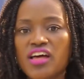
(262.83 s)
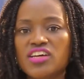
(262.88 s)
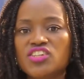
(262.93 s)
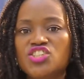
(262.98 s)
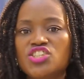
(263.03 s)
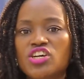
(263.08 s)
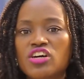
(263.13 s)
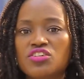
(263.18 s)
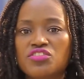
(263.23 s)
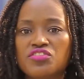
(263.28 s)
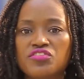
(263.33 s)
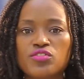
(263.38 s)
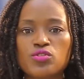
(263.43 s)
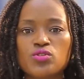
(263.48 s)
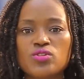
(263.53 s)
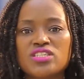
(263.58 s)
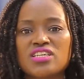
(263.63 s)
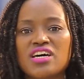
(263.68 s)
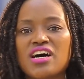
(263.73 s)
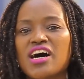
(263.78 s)
Junk
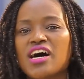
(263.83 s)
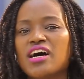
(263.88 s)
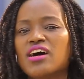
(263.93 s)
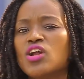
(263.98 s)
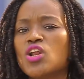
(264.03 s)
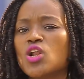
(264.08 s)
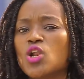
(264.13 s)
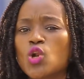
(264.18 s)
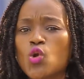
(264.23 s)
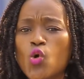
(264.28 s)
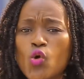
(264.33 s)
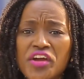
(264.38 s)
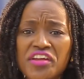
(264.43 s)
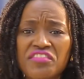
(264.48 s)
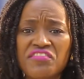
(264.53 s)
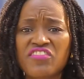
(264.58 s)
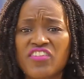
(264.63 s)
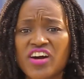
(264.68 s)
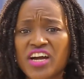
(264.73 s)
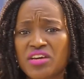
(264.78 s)
foods are low
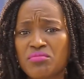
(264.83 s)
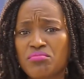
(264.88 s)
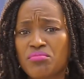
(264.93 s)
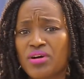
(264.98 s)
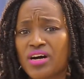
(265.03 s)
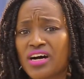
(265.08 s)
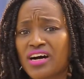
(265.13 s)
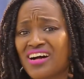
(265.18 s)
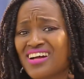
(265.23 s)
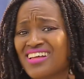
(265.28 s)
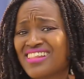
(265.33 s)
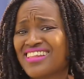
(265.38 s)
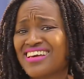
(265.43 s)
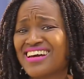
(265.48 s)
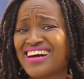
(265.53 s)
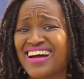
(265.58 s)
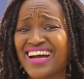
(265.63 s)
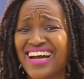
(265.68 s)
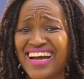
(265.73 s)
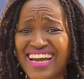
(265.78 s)
in fiber, they
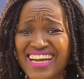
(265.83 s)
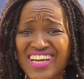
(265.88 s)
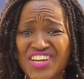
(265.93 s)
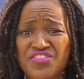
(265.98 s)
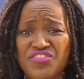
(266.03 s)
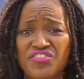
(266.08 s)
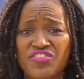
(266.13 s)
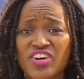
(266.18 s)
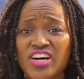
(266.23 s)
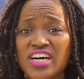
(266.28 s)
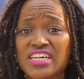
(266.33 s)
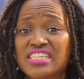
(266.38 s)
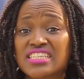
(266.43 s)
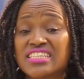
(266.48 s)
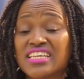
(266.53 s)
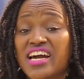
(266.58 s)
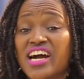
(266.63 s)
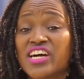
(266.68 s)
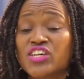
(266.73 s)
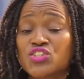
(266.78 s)
are high in fat,
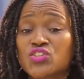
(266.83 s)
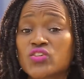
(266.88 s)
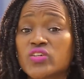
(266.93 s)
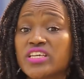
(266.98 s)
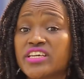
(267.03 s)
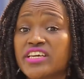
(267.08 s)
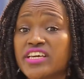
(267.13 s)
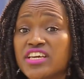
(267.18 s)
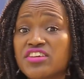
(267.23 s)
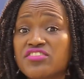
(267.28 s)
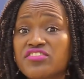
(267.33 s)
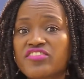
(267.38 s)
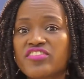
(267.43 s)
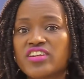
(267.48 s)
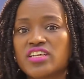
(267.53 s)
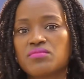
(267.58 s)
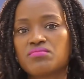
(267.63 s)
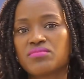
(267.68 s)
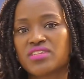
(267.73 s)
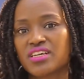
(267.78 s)
they actually
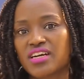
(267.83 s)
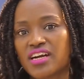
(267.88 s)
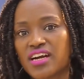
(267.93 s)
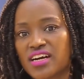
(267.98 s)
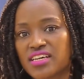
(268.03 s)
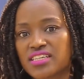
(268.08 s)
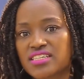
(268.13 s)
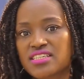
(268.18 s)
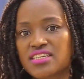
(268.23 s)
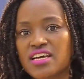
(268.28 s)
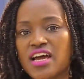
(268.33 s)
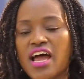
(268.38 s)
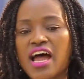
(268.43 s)
inflame the gut,